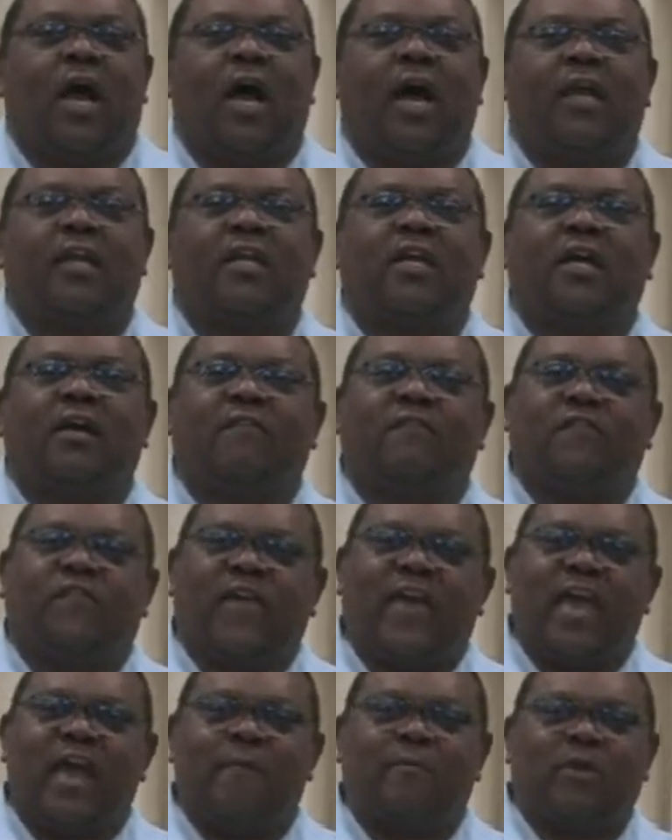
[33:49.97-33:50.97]
under a
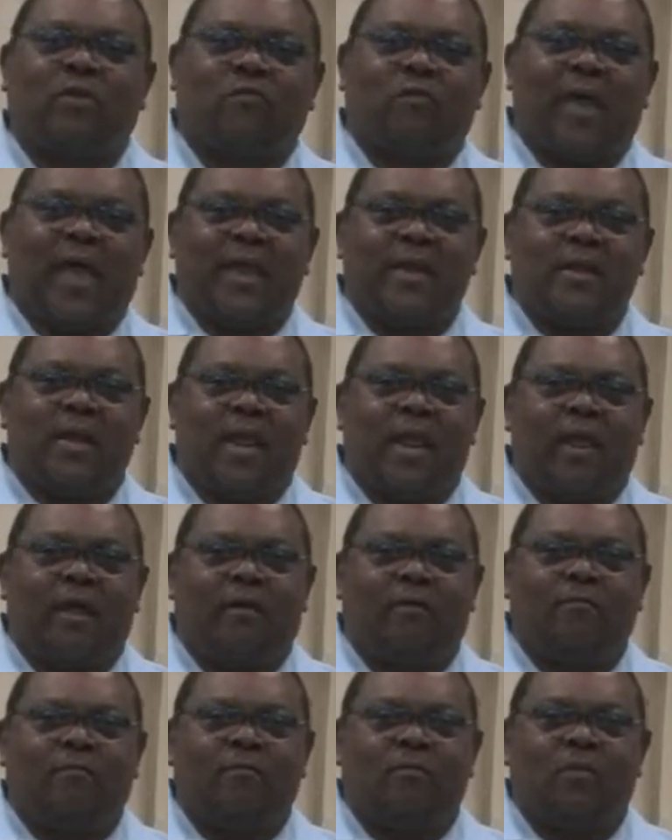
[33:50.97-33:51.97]
famine right
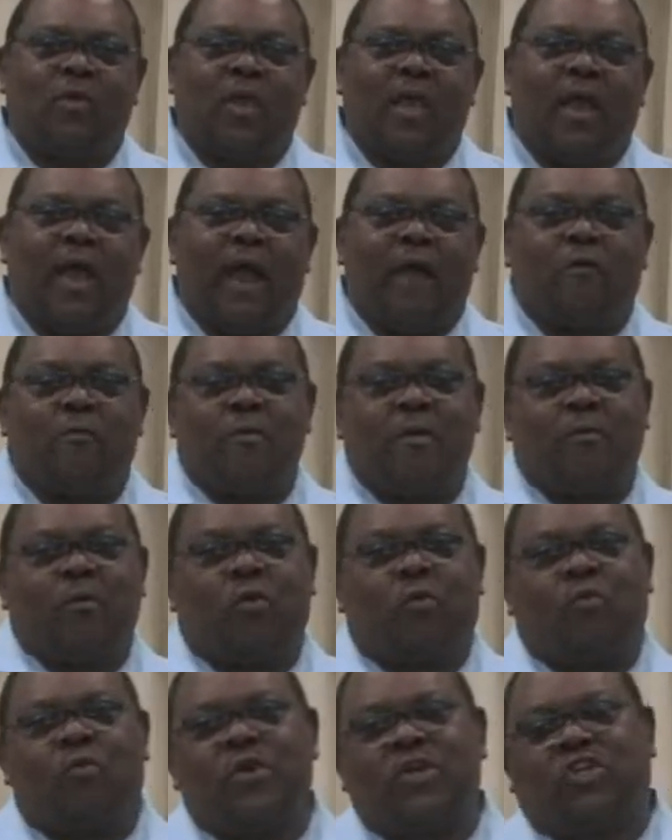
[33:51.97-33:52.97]
now, I
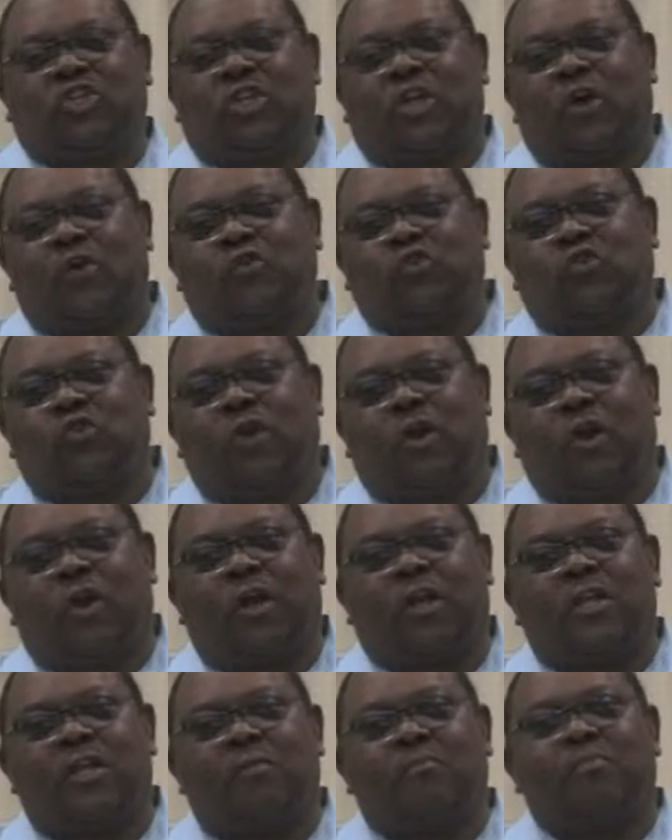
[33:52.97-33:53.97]
remember when we showed you
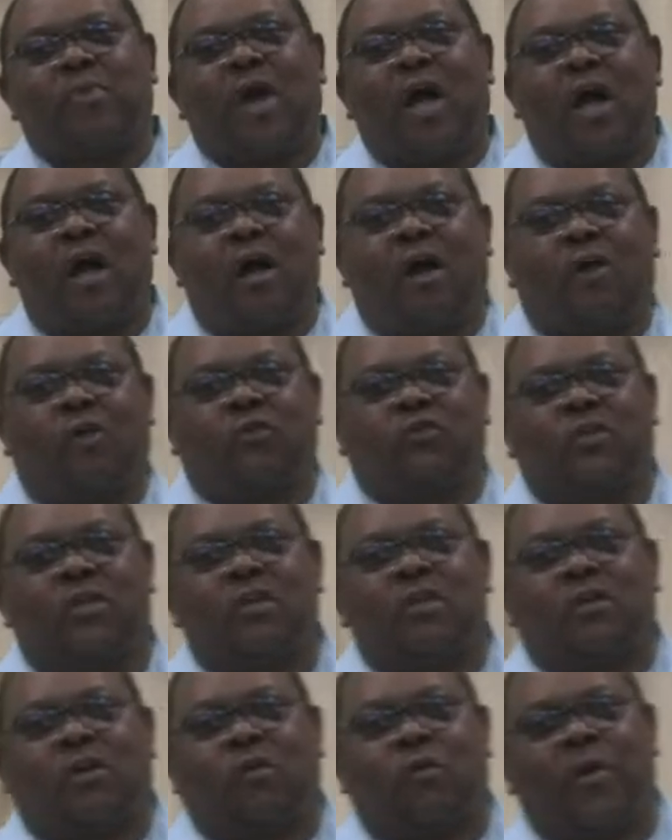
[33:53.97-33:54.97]
earlier Paul's
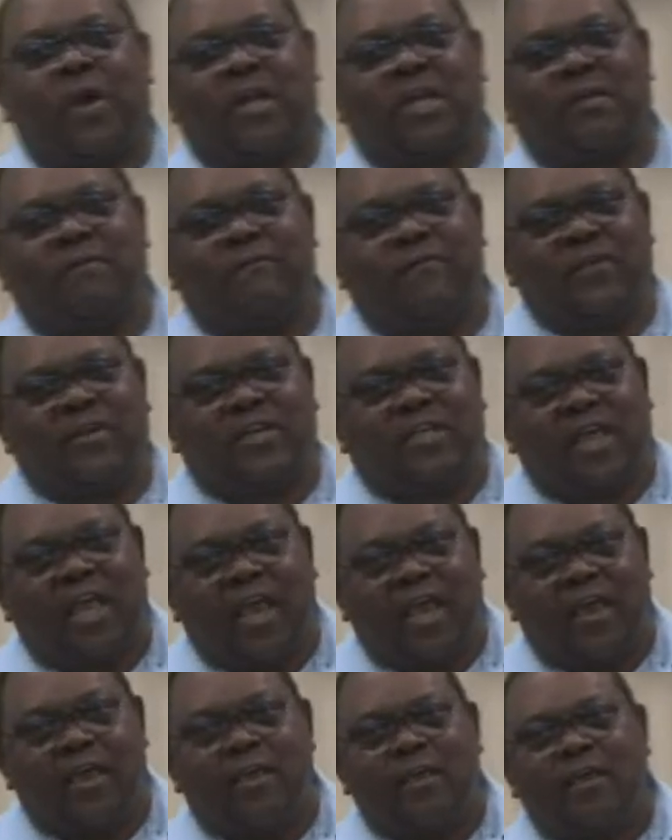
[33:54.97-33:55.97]
curriculum
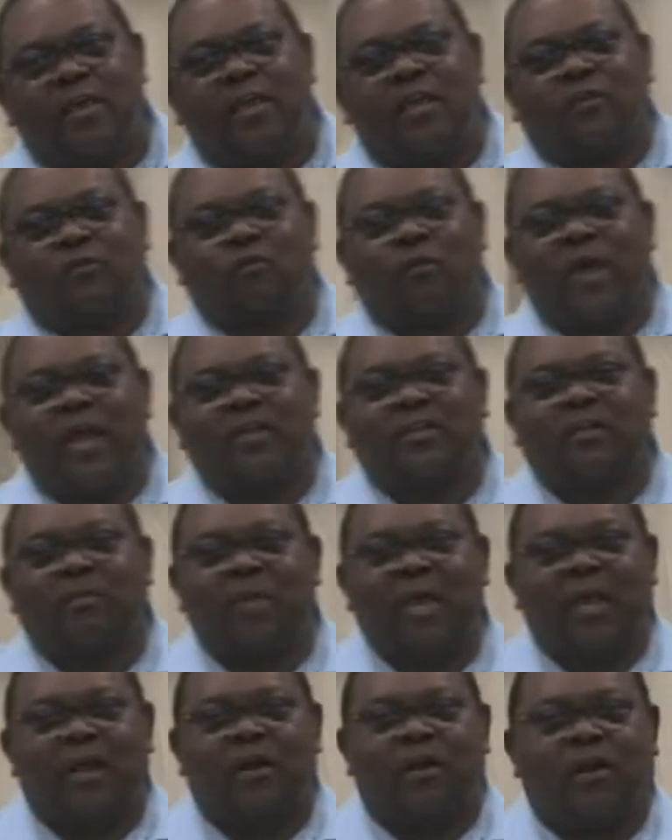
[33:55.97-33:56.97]
vitae, his
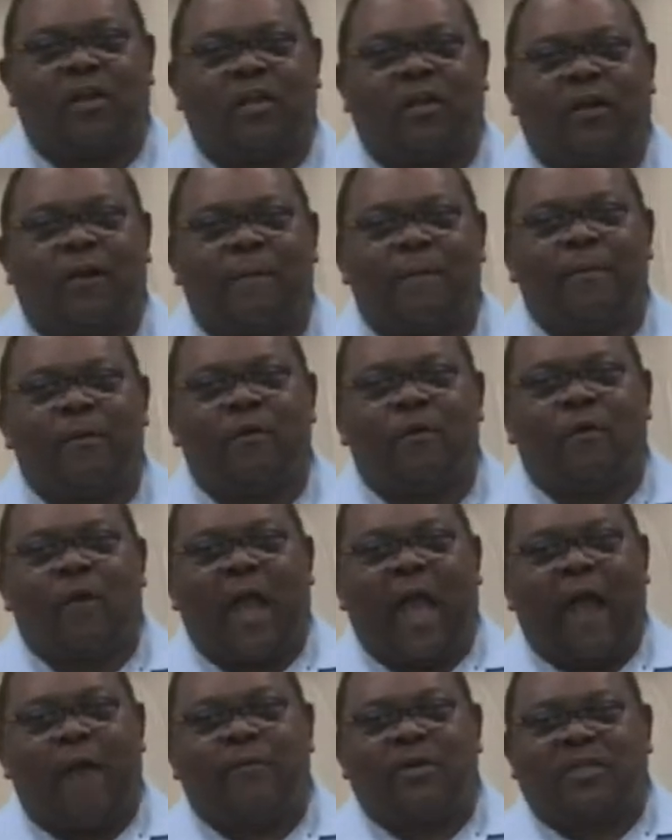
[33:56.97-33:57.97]
resume earlier.
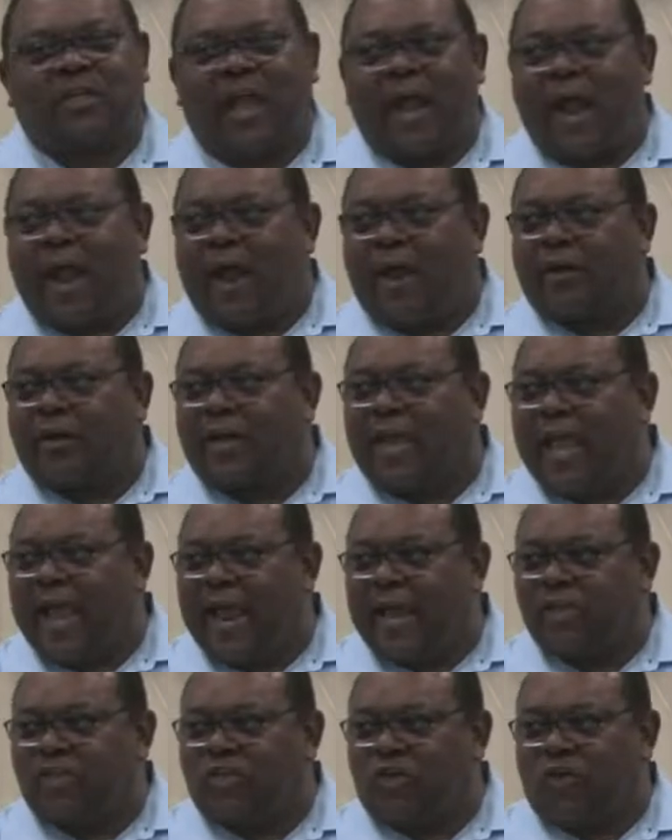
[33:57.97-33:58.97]
I retired
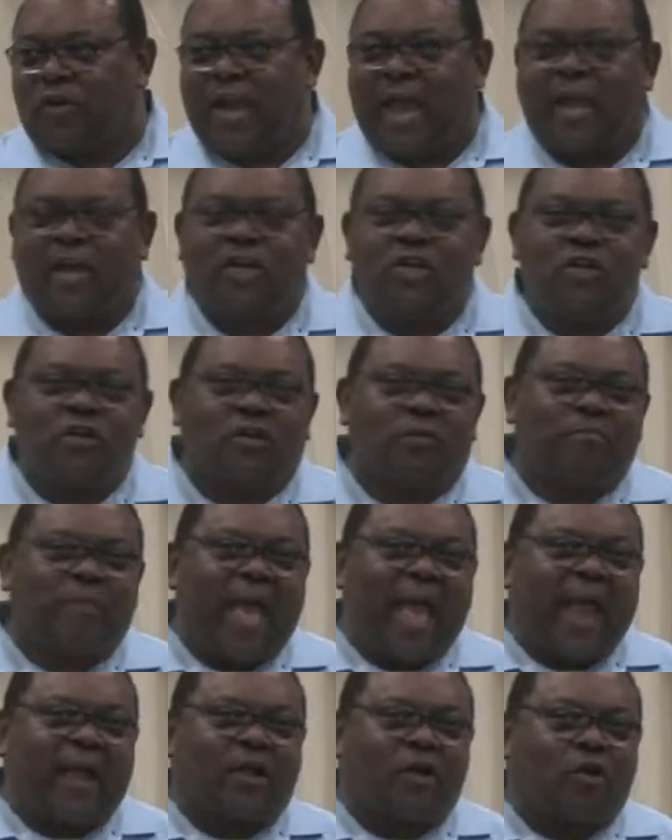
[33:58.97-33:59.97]
last year and I looked
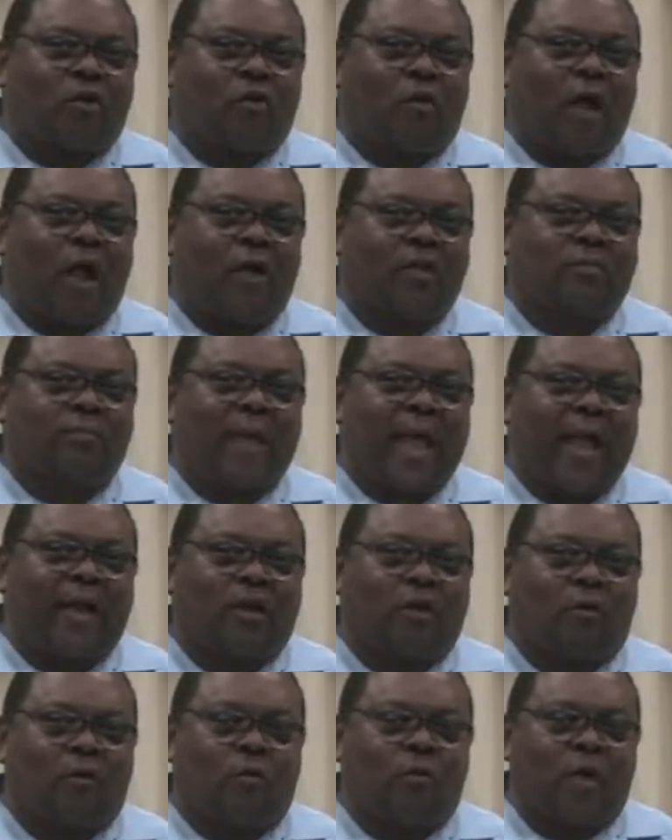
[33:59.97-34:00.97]
back across my
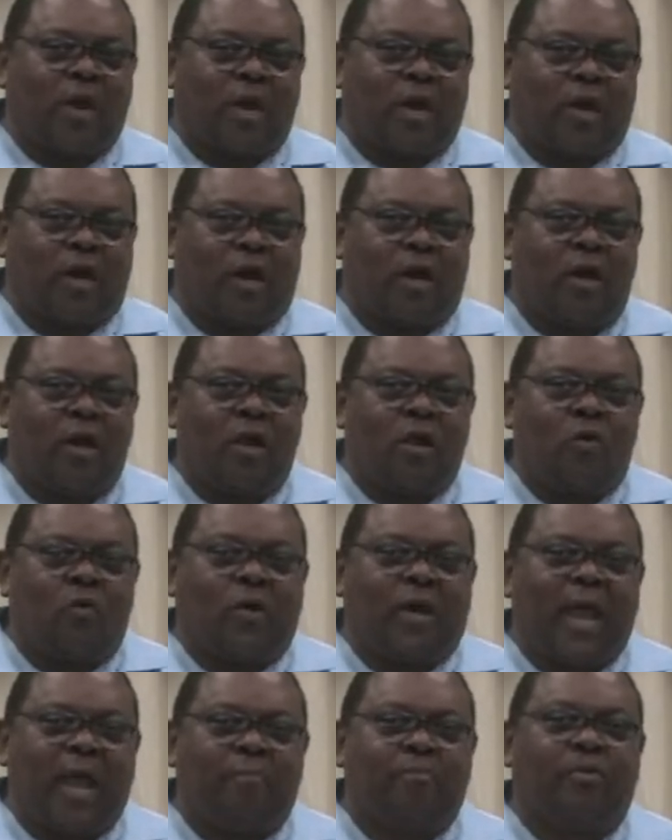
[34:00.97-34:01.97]
career
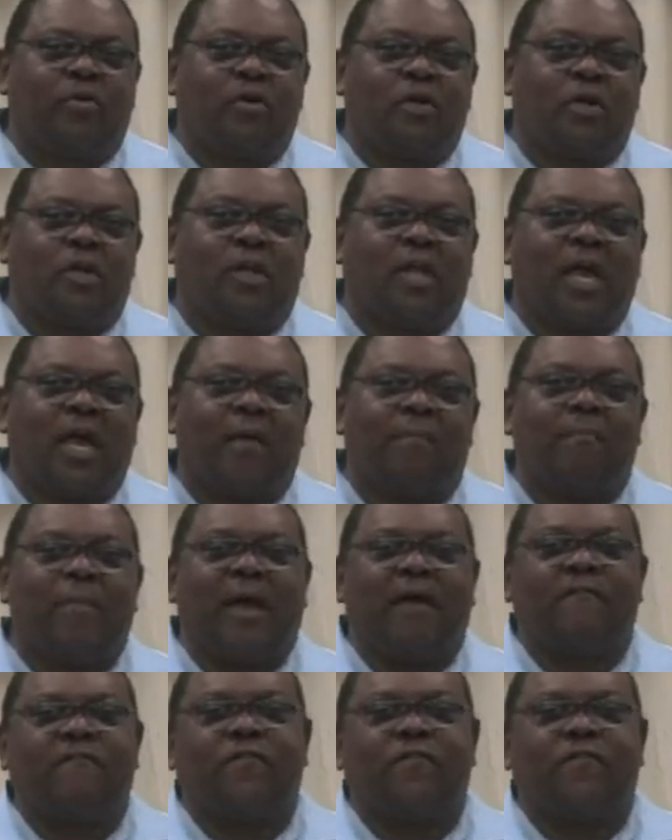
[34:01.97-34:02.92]
when I pulled up my